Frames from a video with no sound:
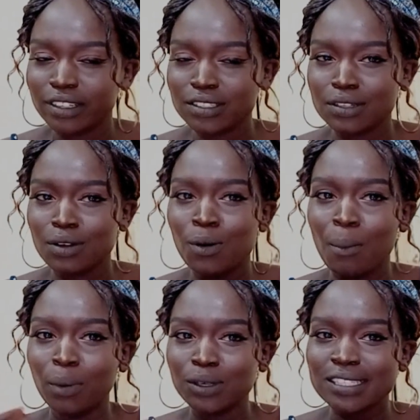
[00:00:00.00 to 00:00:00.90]
There's
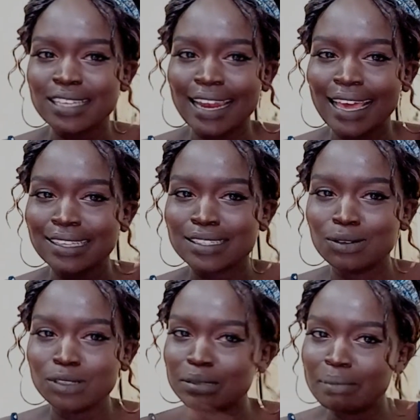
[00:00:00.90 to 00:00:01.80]
no mustiness,
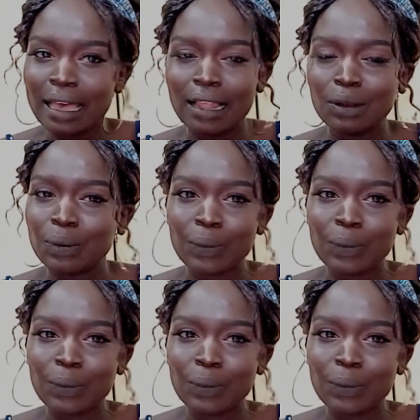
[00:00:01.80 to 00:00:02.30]
no smell,